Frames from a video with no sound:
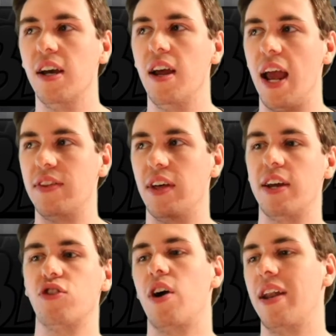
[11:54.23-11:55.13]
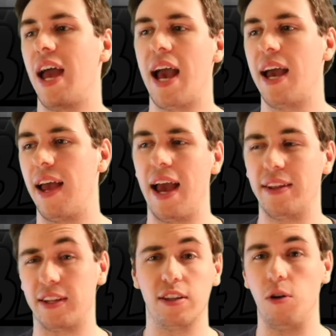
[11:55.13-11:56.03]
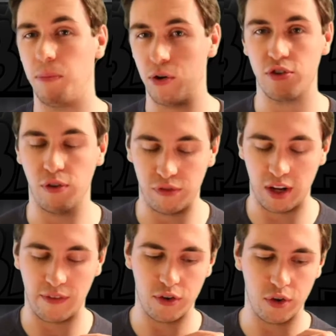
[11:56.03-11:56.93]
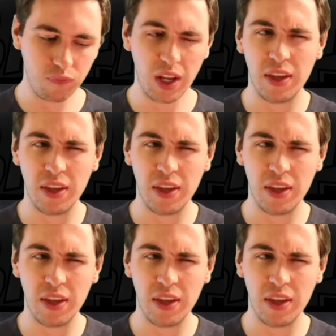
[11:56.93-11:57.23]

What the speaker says: and then I'd try to add like a little personal flavor to it.